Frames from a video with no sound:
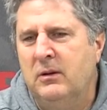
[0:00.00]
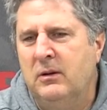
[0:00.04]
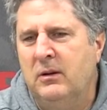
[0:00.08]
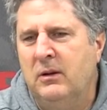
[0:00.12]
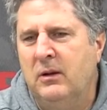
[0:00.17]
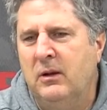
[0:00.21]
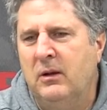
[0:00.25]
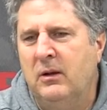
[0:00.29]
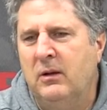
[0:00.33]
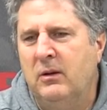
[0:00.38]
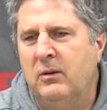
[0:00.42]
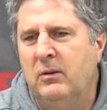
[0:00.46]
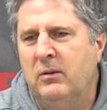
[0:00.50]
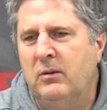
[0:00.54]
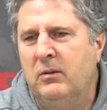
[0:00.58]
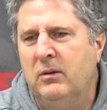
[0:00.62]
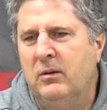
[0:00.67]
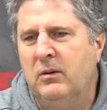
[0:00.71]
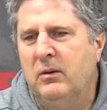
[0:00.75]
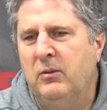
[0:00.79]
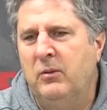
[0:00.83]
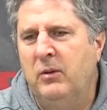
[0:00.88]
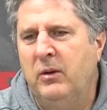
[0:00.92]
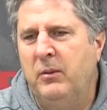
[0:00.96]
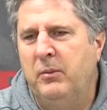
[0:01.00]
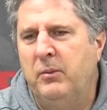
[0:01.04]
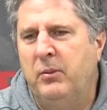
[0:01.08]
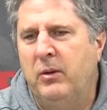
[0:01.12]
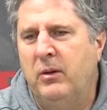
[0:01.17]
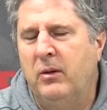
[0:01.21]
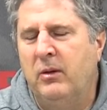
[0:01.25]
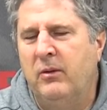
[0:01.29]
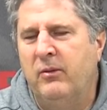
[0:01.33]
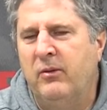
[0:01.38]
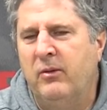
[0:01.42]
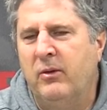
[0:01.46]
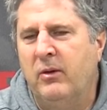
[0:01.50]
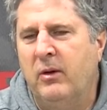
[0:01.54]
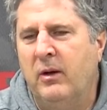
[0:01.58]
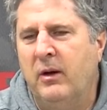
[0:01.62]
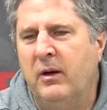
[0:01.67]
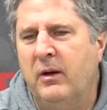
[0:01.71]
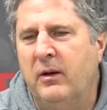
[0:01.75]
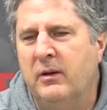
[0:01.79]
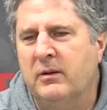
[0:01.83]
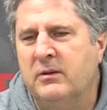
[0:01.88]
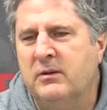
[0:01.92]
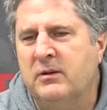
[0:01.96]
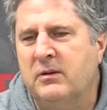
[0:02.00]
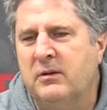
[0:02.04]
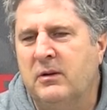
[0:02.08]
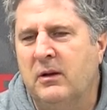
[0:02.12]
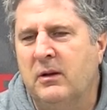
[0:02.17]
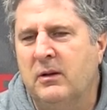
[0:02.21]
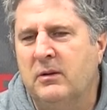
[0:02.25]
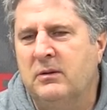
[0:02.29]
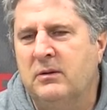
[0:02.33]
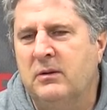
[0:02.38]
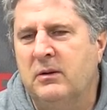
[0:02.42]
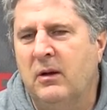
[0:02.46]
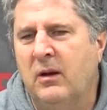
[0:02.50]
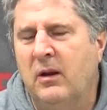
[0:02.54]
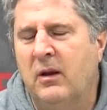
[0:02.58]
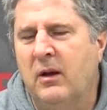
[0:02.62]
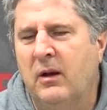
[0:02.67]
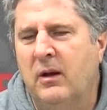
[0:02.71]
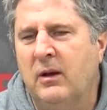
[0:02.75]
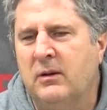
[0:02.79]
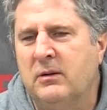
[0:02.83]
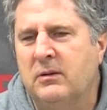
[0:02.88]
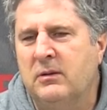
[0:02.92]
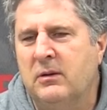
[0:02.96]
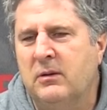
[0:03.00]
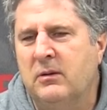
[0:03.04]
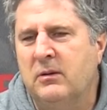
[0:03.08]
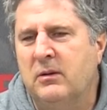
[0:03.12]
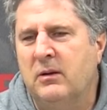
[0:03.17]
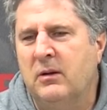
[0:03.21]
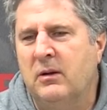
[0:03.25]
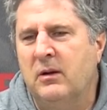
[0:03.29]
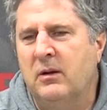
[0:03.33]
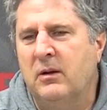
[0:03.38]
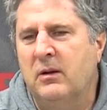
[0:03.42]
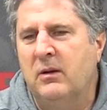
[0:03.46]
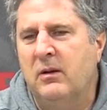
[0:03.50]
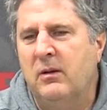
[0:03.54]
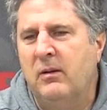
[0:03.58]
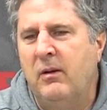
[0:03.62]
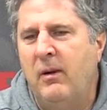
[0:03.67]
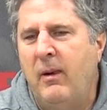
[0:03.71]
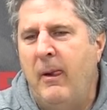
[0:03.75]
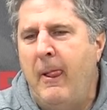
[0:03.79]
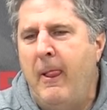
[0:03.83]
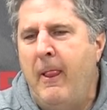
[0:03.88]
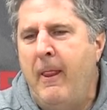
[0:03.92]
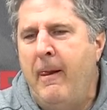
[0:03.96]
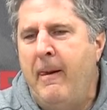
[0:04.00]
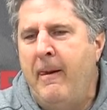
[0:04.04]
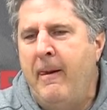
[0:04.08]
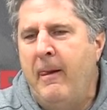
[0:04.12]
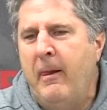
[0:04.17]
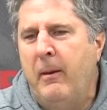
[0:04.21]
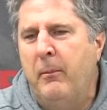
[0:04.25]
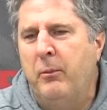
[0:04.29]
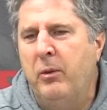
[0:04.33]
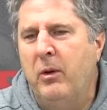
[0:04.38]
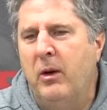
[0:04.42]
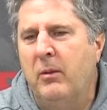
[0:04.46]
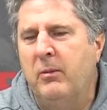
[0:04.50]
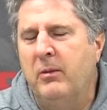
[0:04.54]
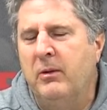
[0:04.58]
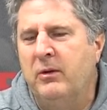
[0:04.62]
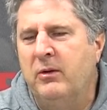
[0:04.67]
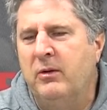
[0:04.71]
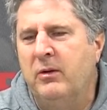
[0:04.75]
We'd pull a variety of stunts and things that probably